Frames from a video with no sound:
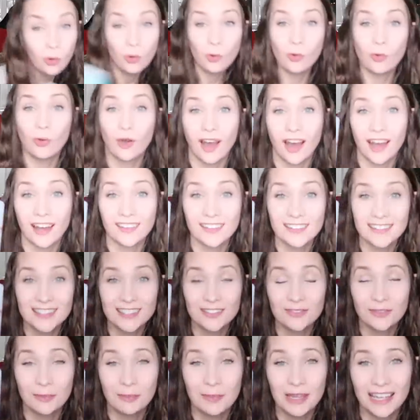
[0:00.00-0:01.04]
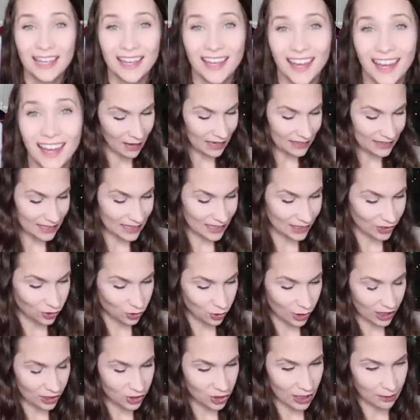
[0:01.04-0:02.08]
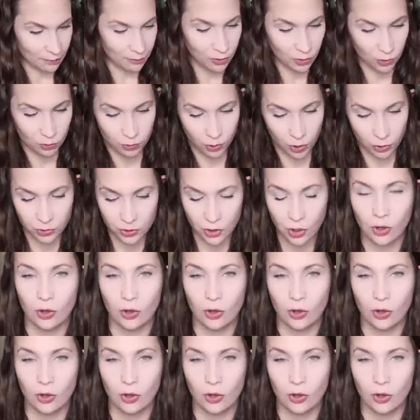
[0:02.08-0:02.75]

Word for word: Ooh, this is for me. Batiste Dress Shampoo Rose